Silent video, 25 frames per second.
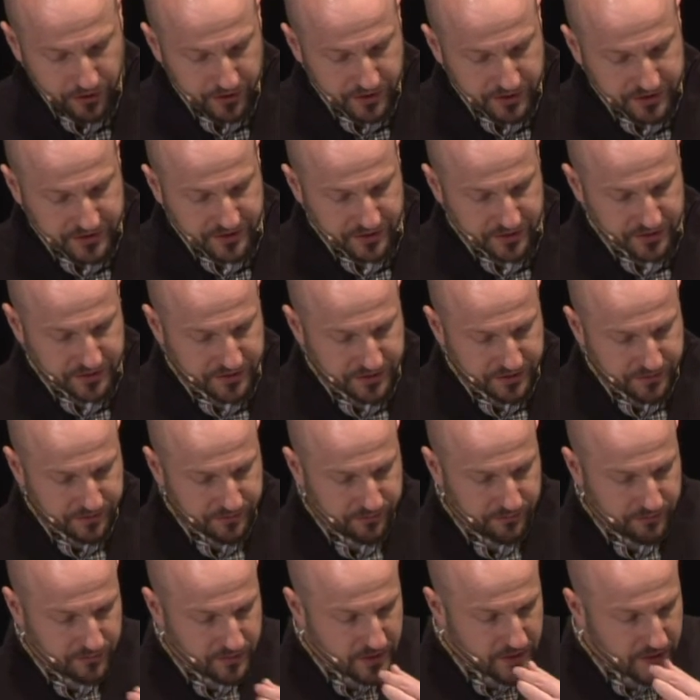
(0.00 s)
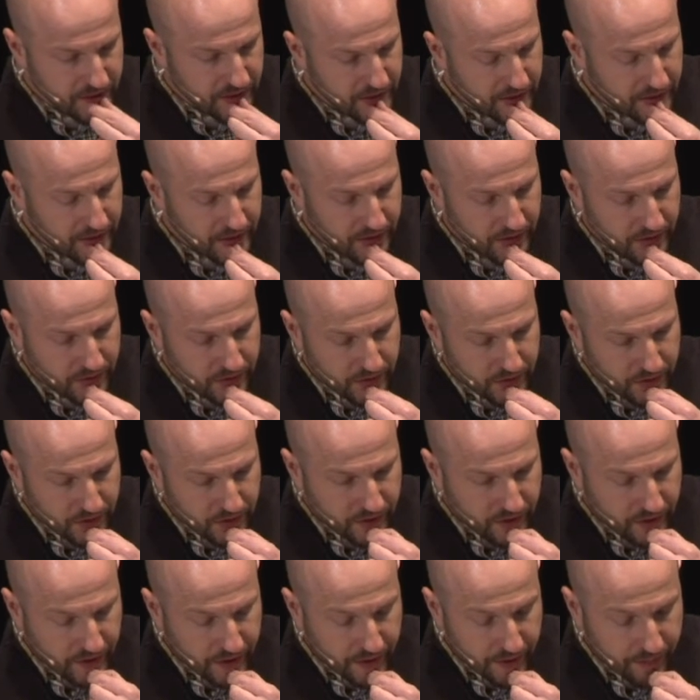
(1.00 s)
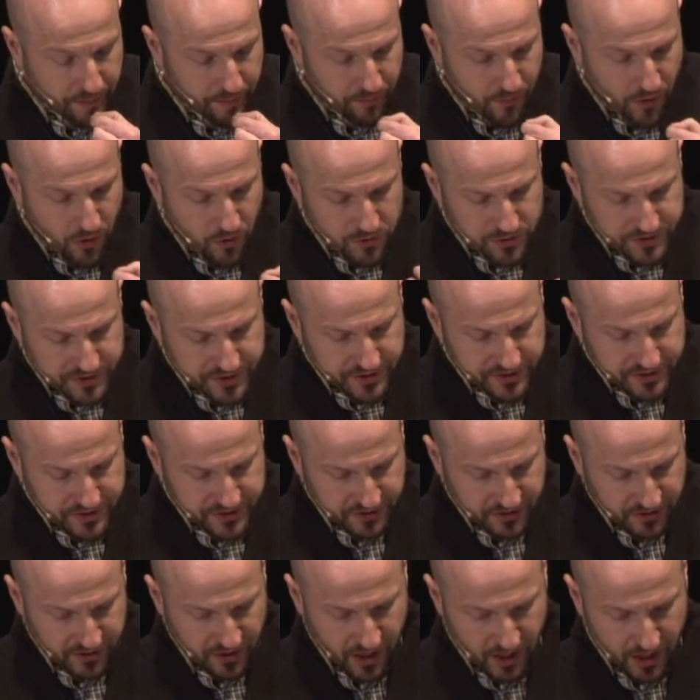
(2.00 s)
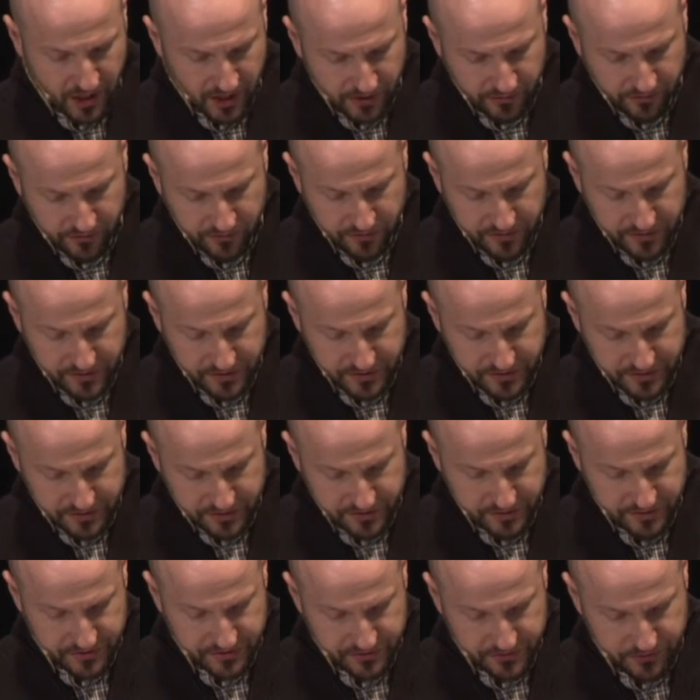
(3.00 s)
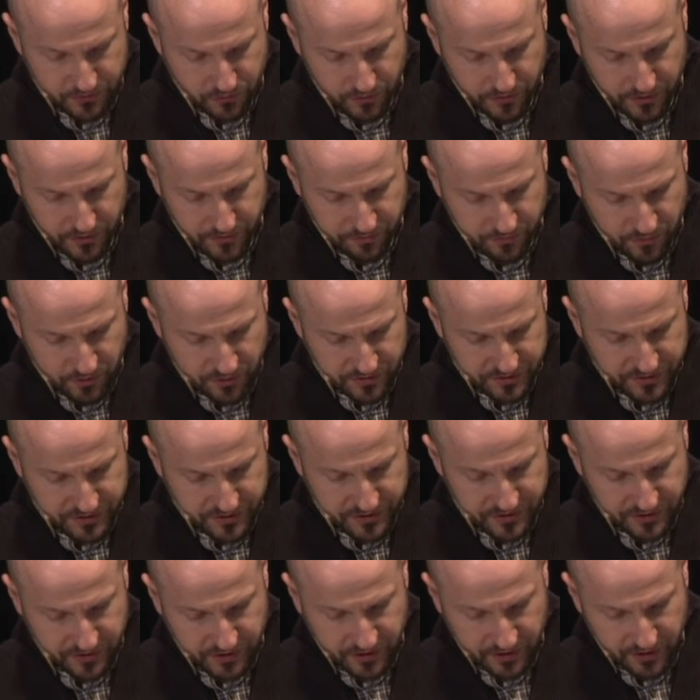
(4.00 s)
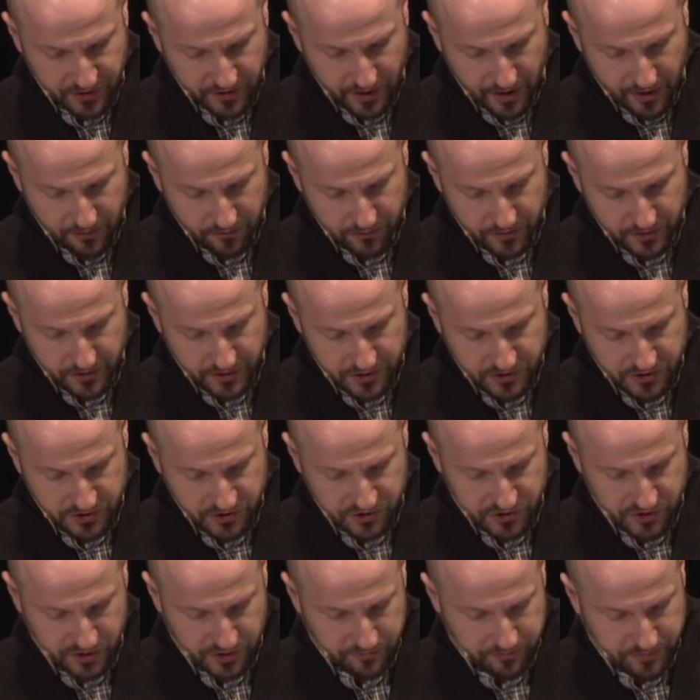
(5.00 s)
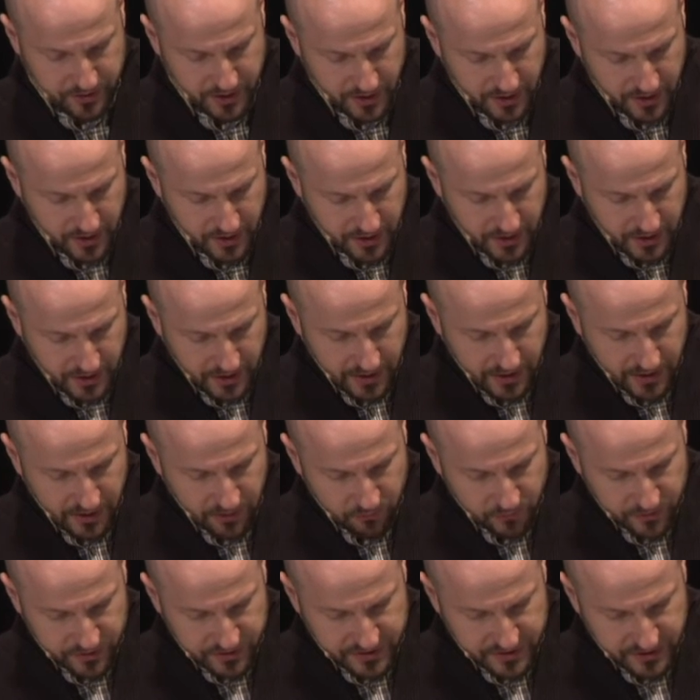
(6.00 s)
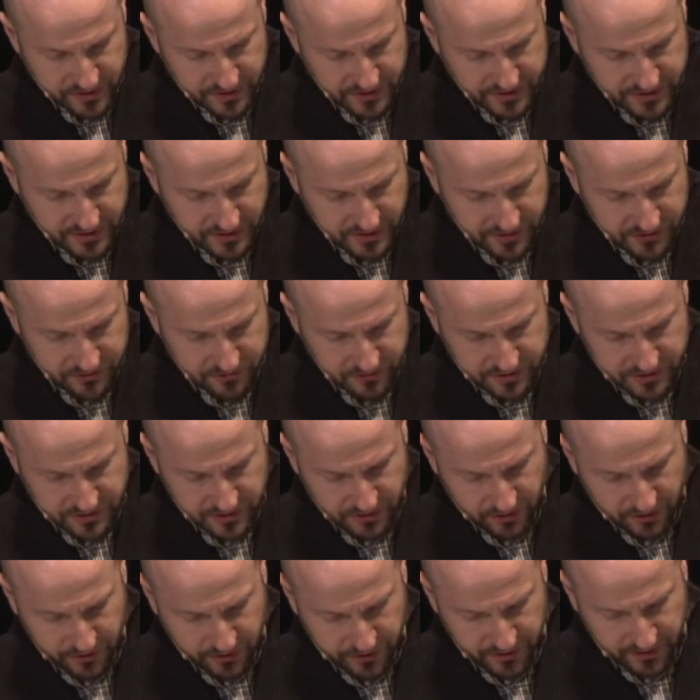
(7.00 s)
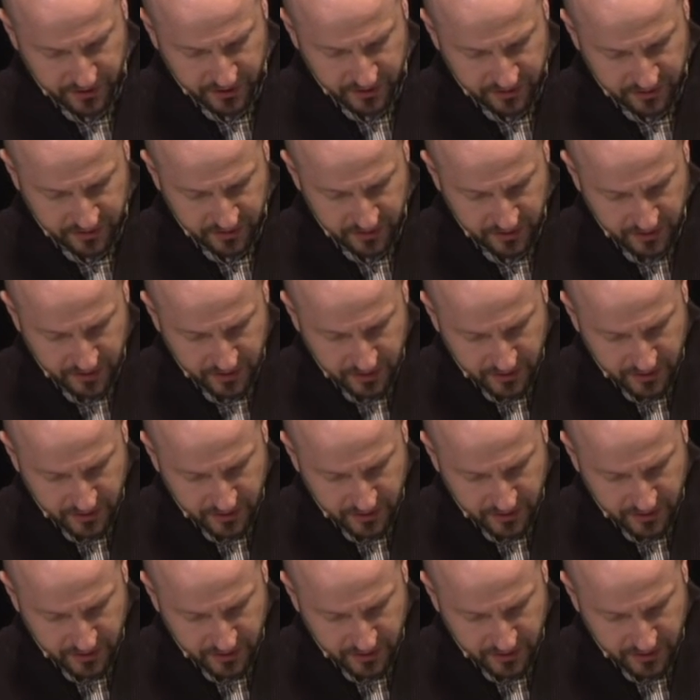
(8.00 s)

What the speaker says: this is Moses and God. This is the story of Moses and kind of that relationship. And we see this interesting thing.